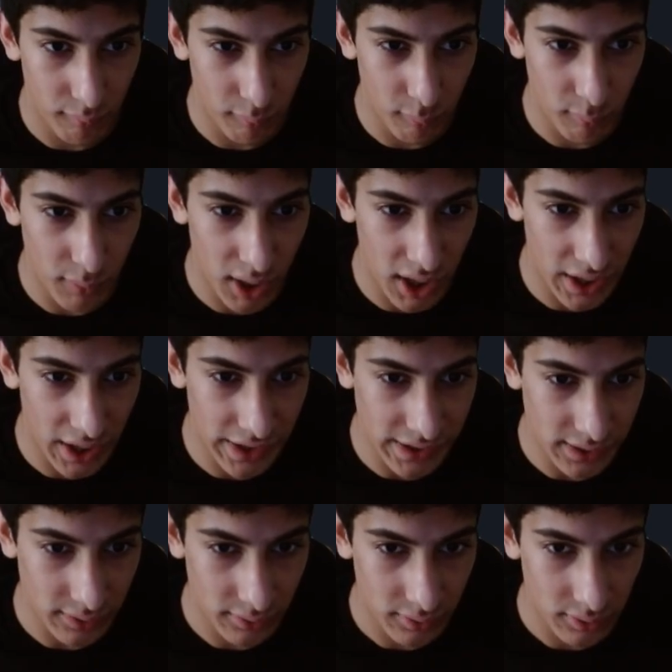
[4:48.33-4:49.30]

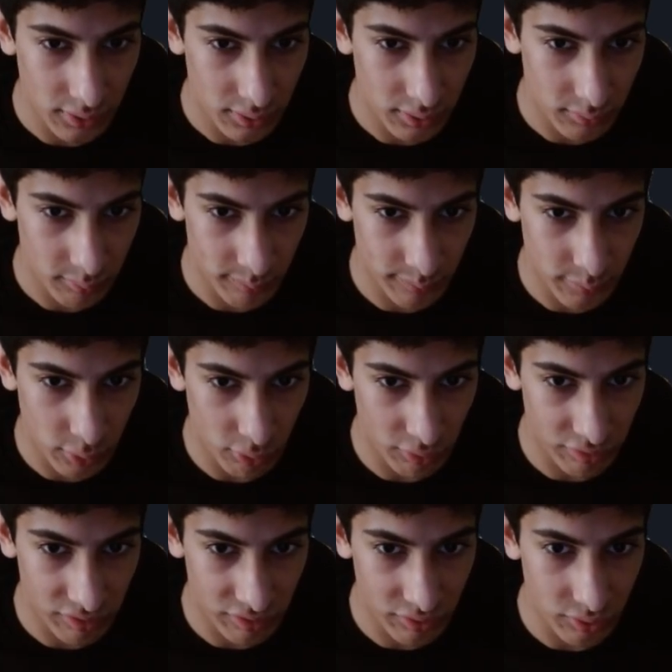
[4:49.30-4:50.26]
my
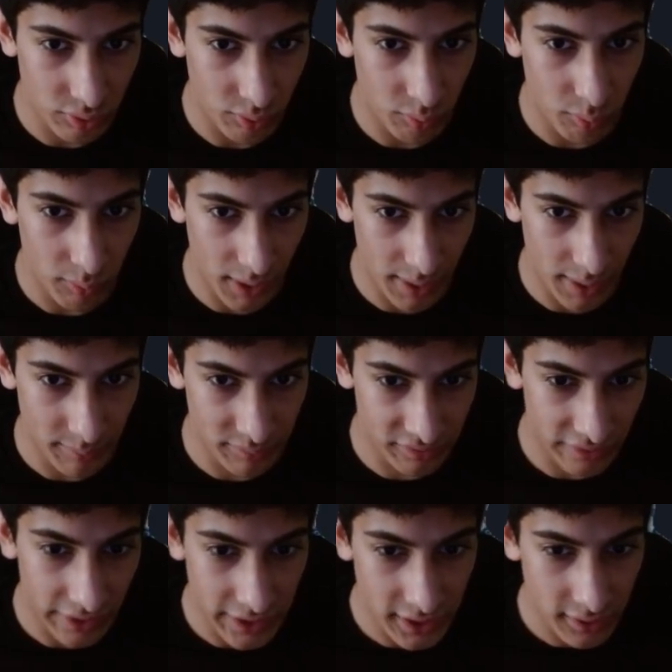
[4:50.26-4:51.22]
personal
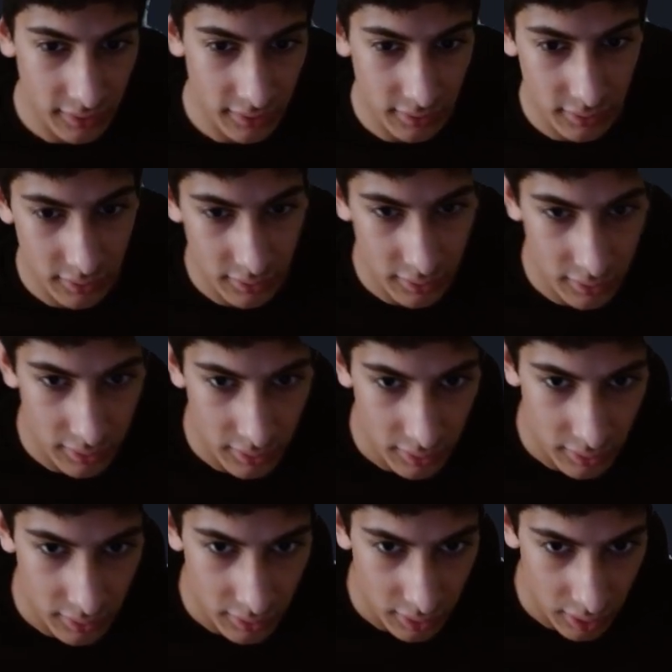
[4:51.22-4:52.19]
website,
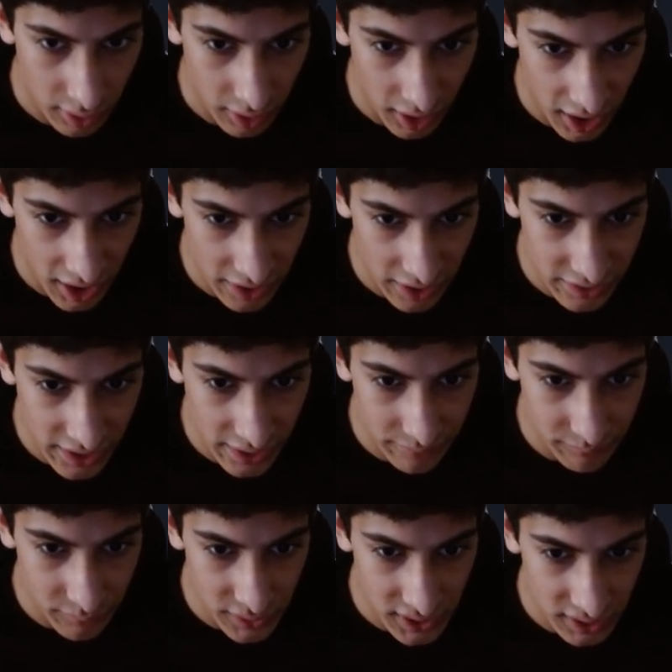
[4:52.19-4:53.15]
and
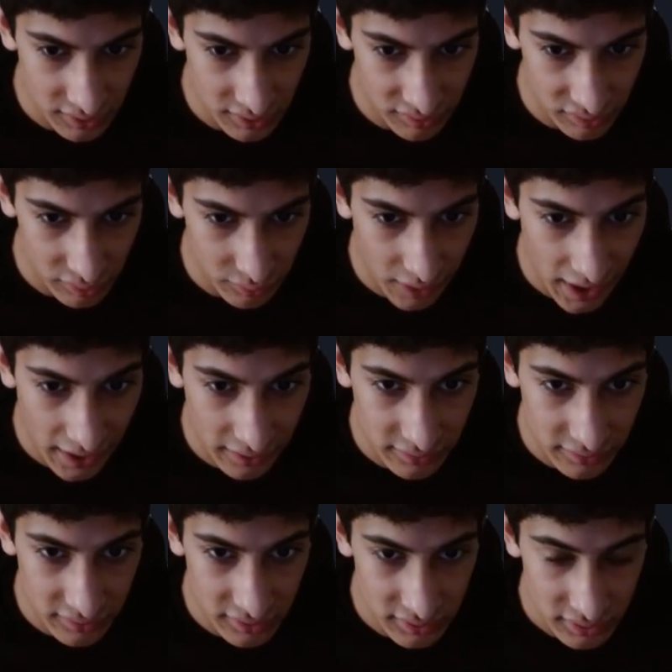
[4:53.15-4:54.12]
then we can
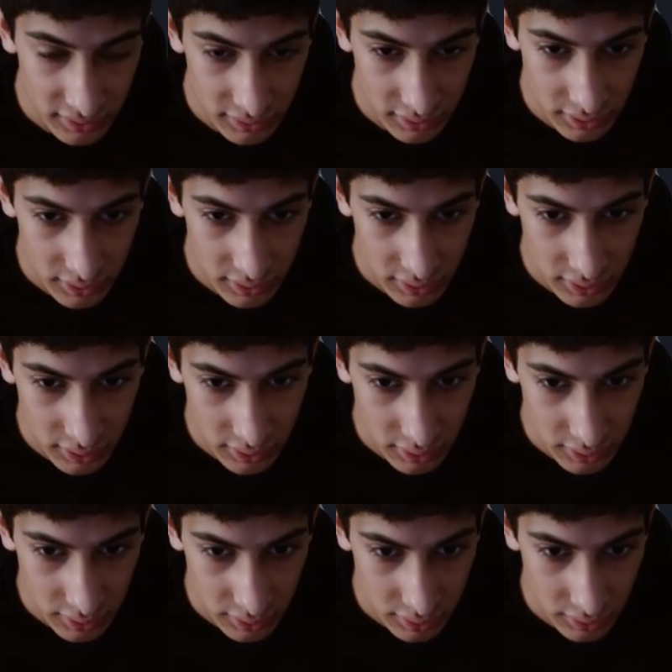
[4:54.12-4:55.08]
select
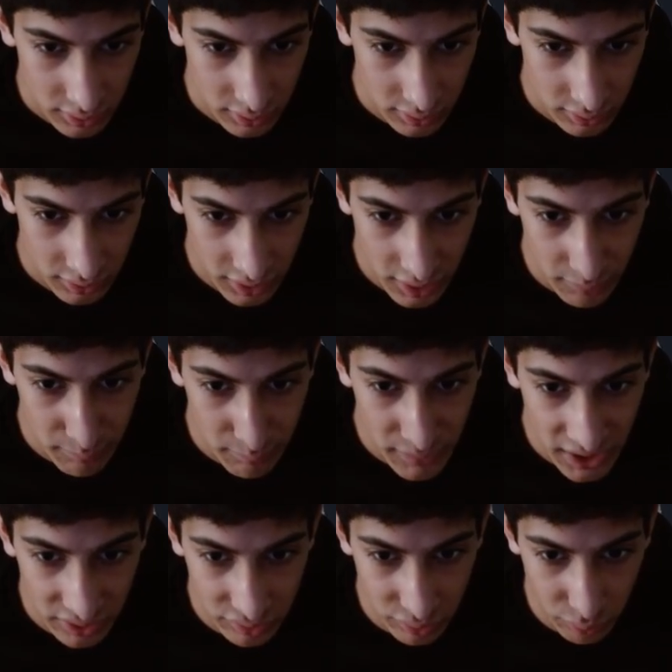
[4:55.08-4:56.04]

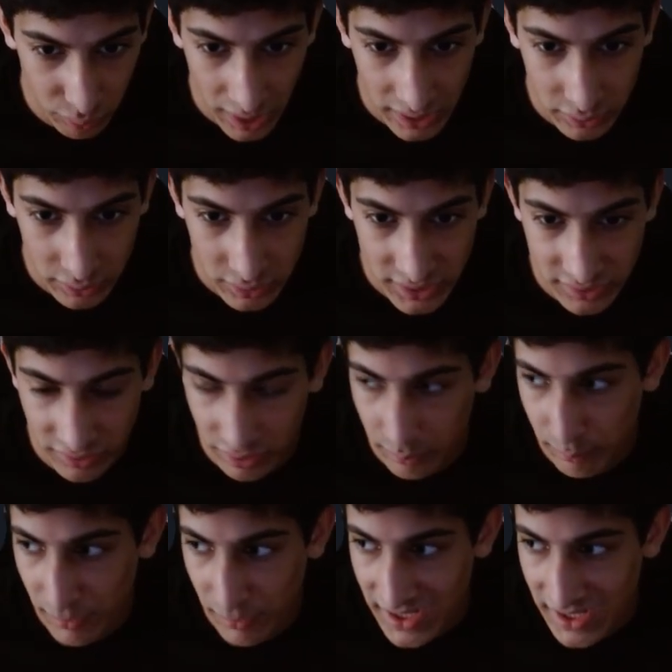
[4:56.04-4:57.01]
commit directly to the
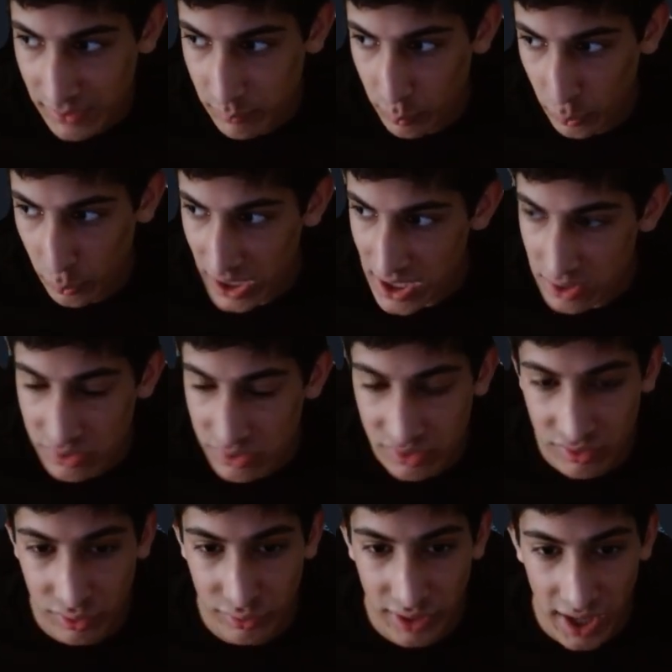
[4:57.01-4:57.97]
main branch
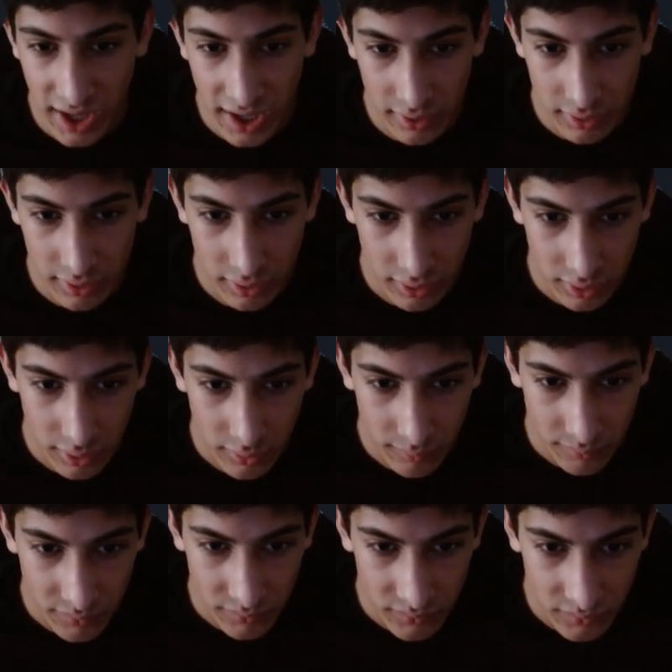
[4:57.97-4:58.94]
so that
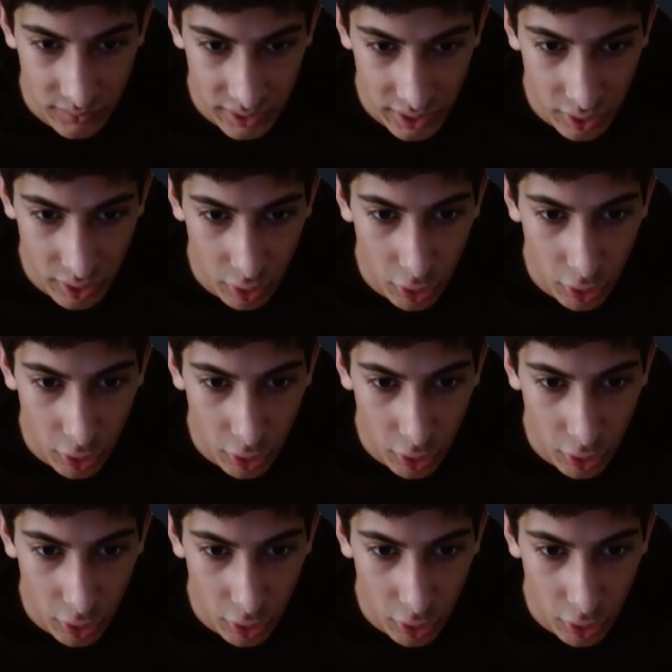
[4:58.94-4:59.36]
it